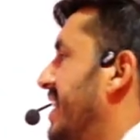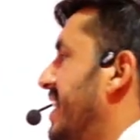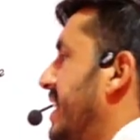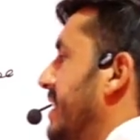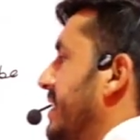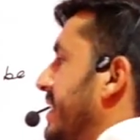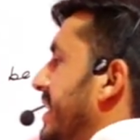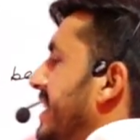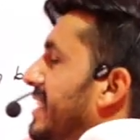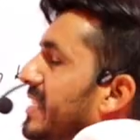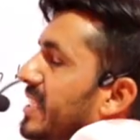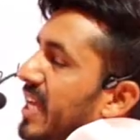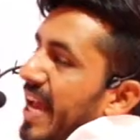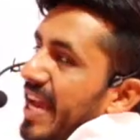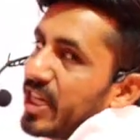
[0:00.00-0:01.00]
and
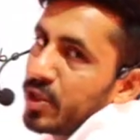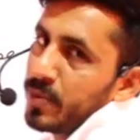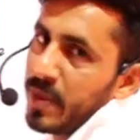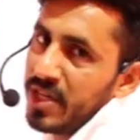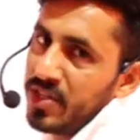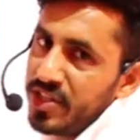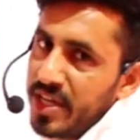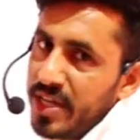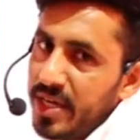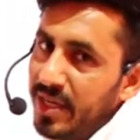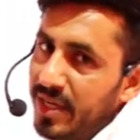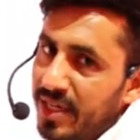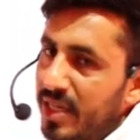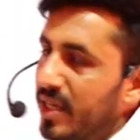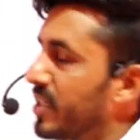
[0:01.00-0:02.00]
its
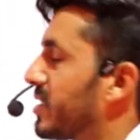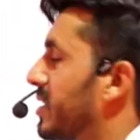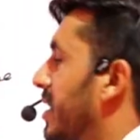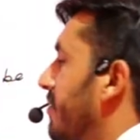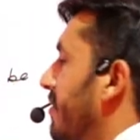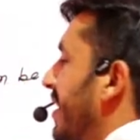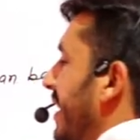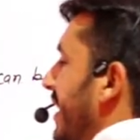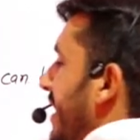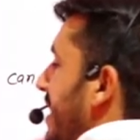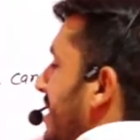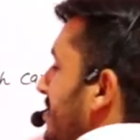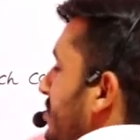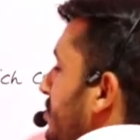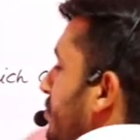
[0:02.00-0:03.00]
expansion is given
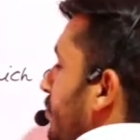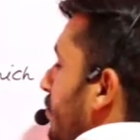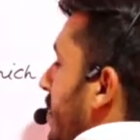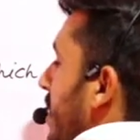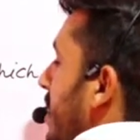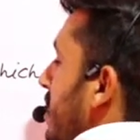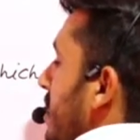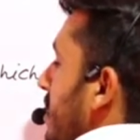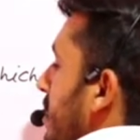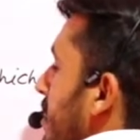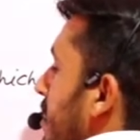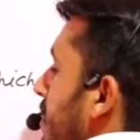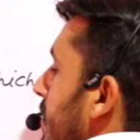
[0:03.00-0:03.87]
as 1